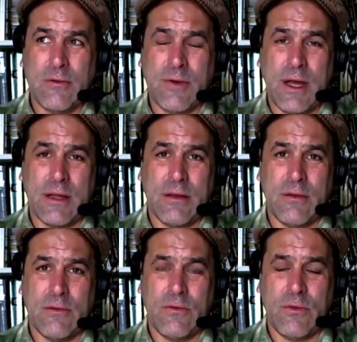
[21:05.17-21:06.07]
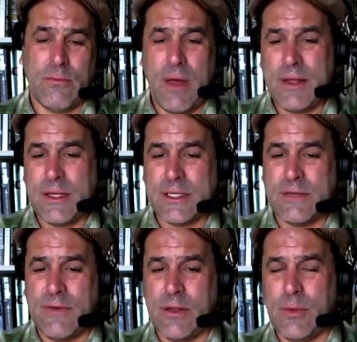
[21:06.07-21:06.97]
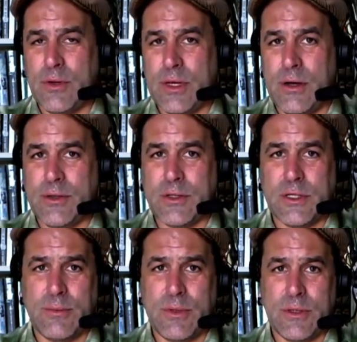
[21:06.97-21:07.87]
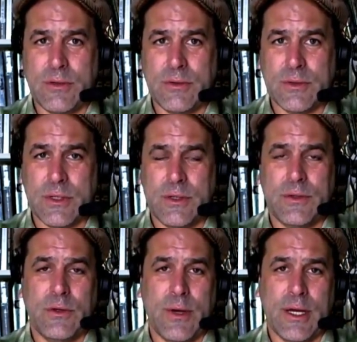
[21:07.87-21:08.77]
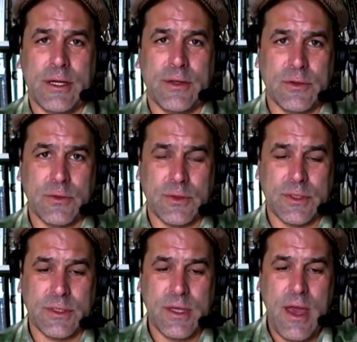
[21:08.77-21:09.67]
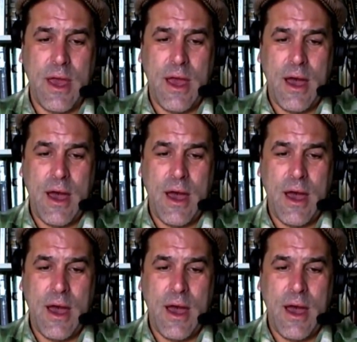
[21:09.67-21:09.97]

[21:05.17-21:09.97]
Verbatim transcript: You've got tremendous availability on the GPUs, on Newegg and other sources.